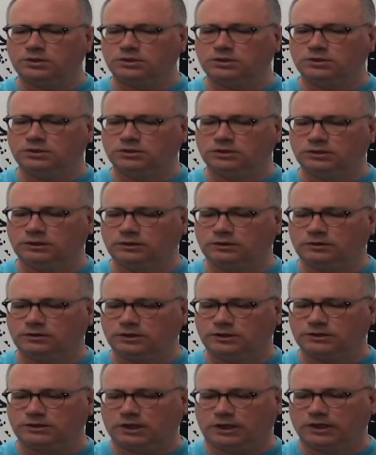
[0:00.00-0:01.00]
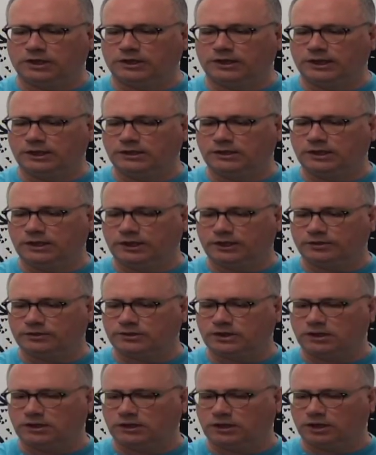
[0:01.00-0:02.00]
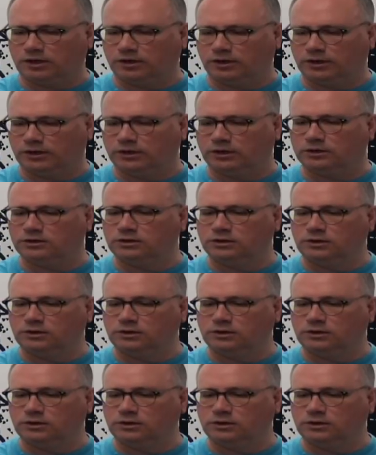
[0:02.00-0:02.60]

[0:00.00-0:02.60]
in the entire 98-acre take area